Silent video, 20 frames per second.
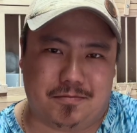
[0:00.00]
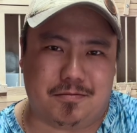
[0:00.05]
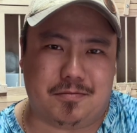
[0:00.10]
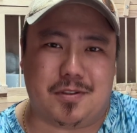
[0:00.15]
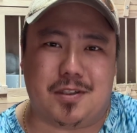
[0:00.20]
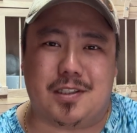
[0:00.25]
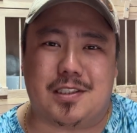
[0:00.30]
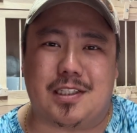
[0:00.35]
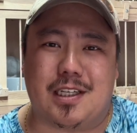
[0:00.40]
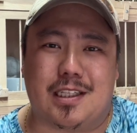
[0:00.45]

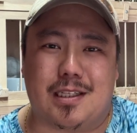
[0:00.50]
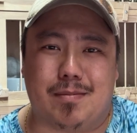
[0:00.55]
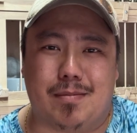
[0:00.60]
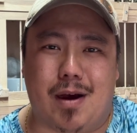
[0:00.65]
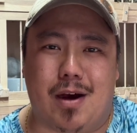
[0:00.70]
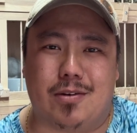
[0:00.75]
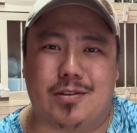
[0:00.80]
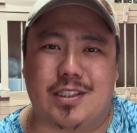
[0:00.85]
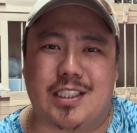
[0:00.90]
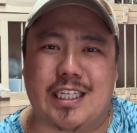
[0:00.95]
you sent them
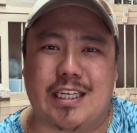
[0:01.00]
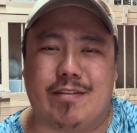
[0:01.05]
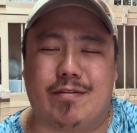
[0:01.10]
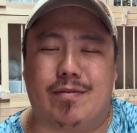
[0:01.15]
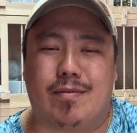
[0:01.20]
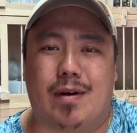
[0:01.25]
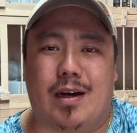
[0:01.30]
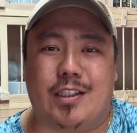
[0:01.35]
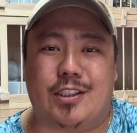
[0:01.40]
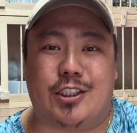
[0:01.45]
out to give
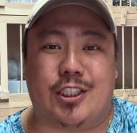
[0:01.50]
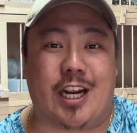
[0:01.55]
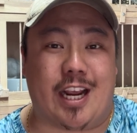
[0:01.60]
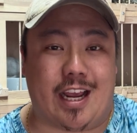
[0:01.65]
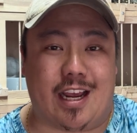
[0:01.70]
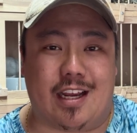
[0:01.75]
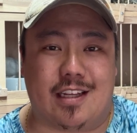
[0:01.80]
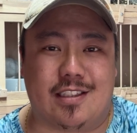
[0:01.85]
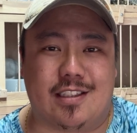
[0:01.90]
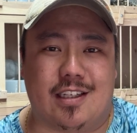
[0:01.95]
them a
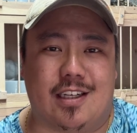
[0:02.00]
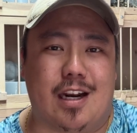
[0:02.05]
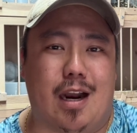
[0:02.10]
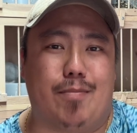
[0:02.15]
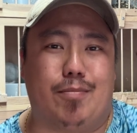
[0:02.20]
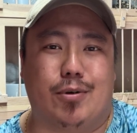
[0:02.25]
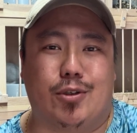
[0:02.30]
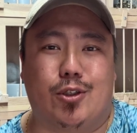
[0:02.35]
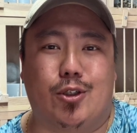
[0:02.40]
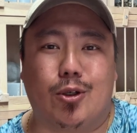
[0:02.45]
chance, an
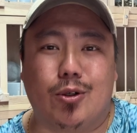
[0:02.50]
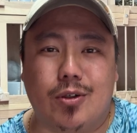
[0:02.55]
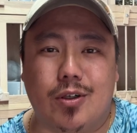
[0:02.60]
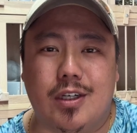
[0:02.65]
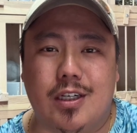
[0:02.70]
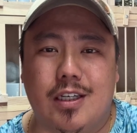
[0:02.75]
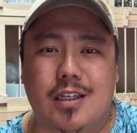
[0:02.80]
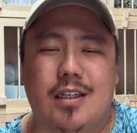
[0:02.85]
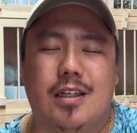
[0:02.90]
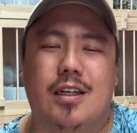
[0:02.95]

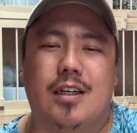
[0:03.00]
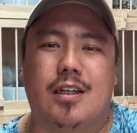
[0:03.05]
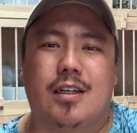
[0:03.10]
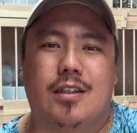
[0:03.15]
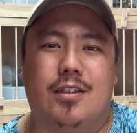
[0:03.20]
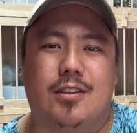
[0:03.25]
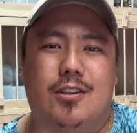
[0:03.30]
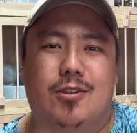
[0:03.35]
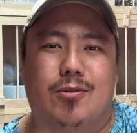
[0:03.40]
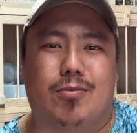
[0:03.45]
opportunity
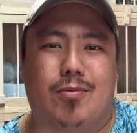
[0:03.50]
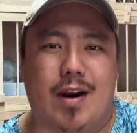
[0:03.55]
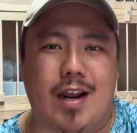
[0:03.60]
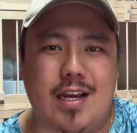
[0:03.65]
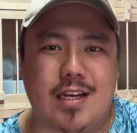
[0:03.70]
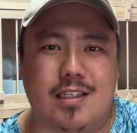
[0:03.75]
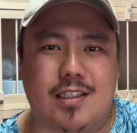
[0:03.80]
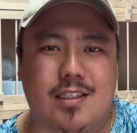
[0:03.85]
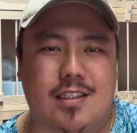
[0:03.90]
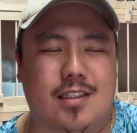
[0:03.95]
to
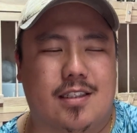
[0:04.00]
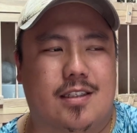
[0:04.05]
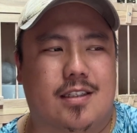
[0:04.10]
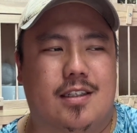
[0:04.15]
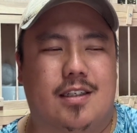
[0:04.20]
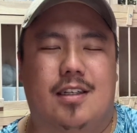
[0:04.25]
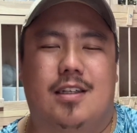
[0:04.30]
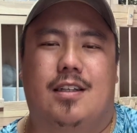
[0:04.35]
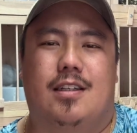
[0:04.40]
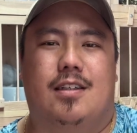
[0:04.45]
race.
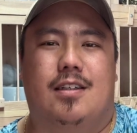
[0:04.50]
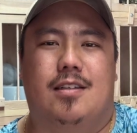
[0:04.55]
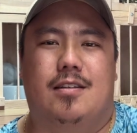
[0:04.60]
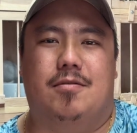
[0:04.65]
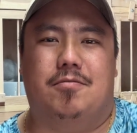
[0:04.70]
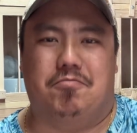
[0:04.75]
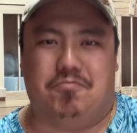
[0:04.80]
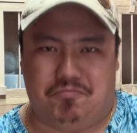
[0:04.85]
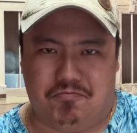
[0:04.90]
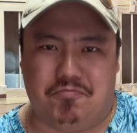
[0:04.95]

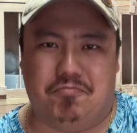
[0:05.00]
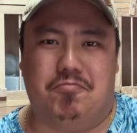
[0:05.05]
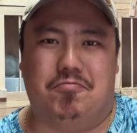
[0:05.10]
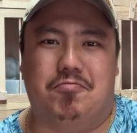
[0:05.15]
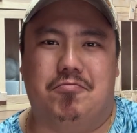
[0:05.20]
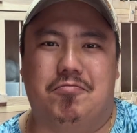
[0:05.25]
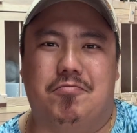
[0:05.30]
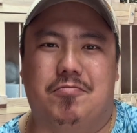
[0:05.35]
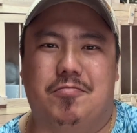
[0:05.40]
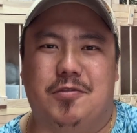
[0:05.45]

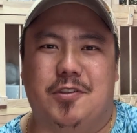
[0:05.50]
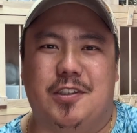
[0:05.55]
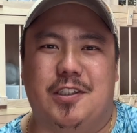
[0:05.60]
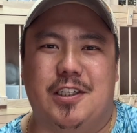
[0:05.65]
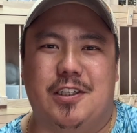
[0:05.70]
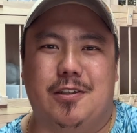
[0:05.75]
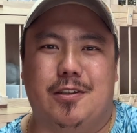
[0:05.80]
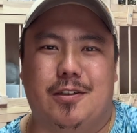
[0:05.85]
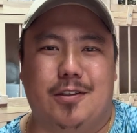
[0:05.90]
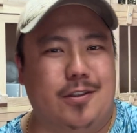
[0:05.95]
You
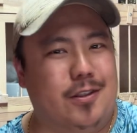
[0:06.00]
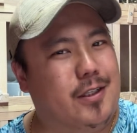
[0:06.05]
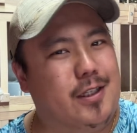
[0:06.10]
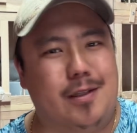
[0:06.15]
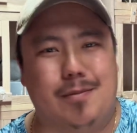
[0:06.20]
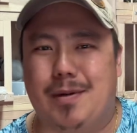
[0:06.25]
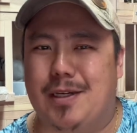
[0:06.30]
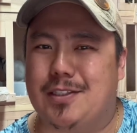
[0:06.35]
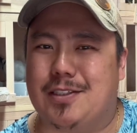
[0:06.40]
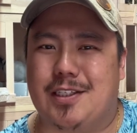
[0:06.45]
did
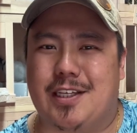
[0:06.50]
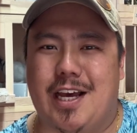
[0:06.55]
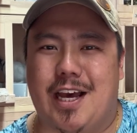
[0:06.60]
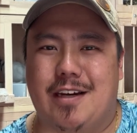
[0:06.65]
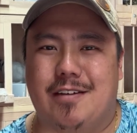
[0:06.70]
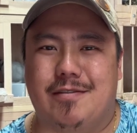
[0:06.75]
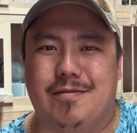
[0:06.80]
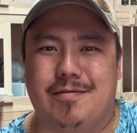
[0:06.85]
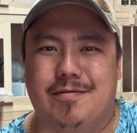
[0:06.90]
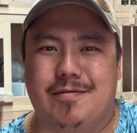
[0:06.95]
the best you
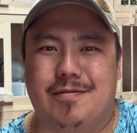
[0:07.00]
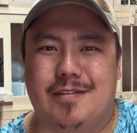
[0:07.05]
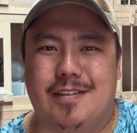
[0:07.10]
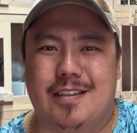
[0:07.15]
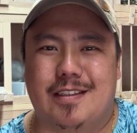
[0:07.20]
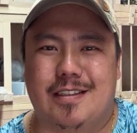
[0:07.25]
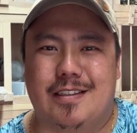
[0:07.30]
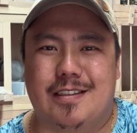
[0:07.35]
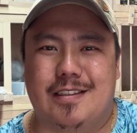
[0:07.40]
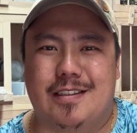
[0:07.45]
can.
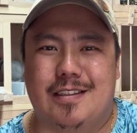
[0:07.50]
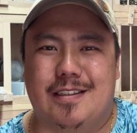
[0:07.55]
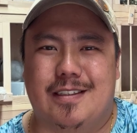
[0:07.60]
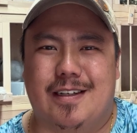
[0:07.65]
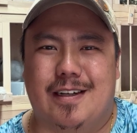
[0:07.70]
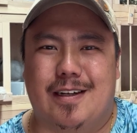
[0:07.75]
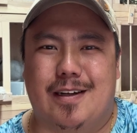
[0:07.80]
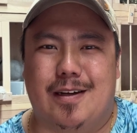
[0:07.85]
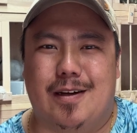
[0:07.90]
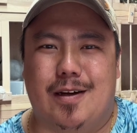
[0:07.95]

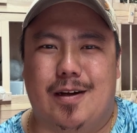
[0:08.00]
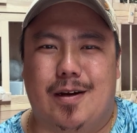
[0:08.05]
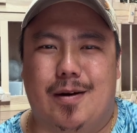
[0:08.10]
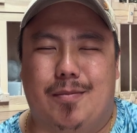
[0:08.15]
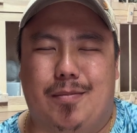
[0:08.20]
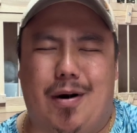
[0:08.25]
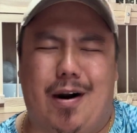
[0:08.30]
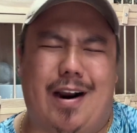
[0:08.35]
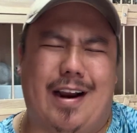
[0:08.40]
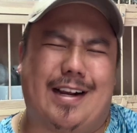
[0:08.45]

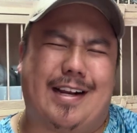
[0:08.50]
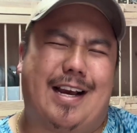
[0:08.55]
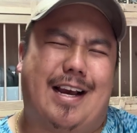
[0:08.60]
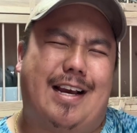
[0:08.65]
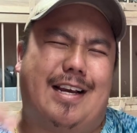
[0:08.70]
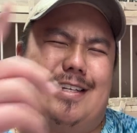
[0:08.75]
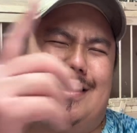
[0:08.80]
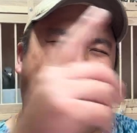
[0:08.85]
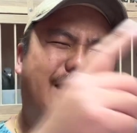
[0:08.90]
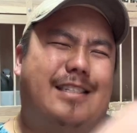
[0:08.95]
All right,
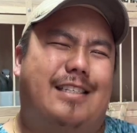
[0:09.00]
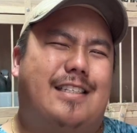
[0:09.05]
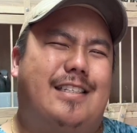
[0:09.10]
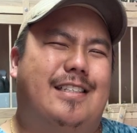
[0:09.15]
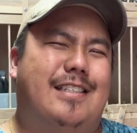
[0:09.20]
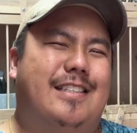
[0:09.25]
guys,